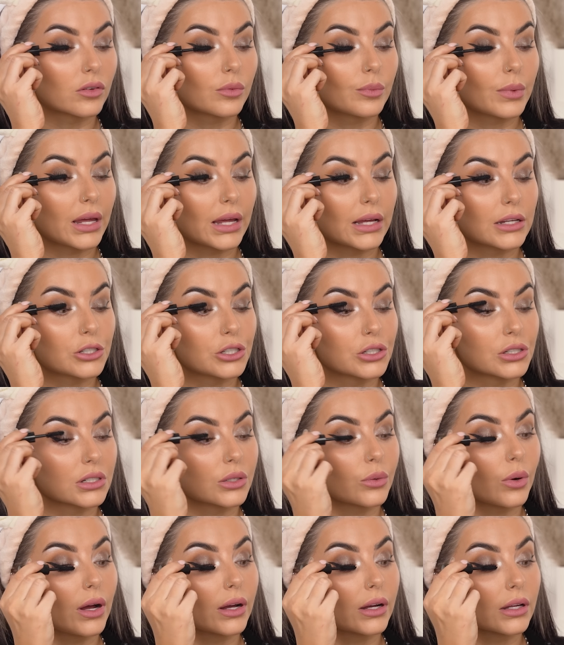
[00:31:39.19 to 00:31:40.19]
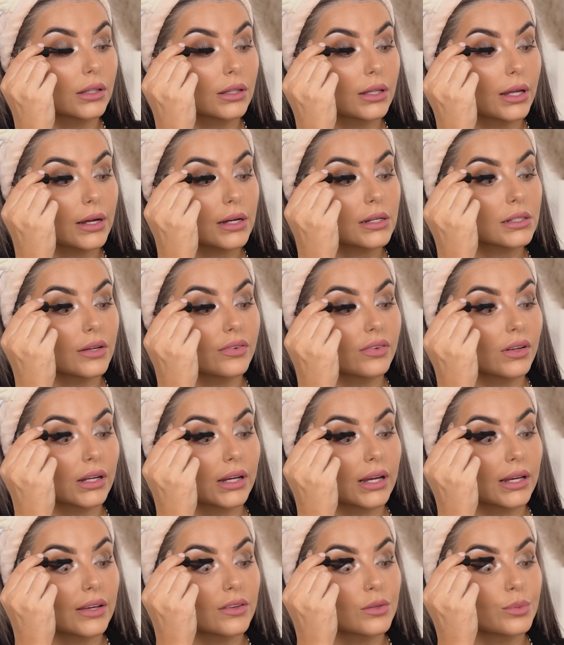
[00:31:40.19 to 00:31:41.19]
For me, it's usually quite a good thing because I feel
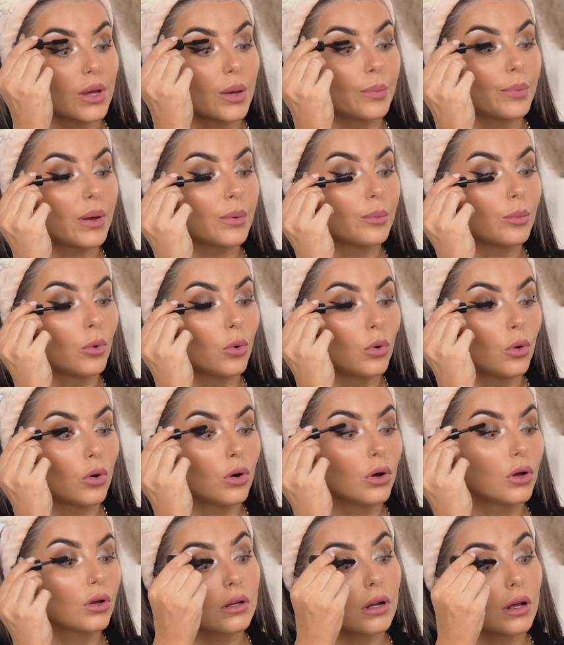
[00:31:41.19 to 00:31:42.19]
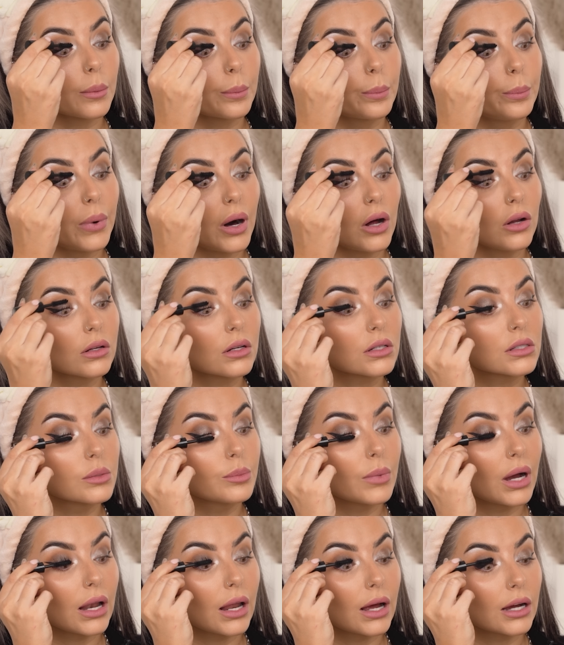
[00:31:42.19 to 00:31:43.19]
like it gives me a bit more like bulk to
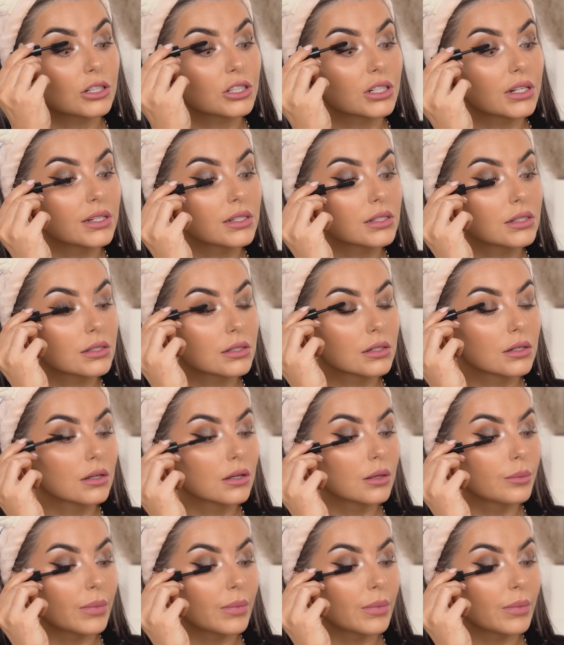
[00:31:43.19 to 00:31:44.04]
my lashes,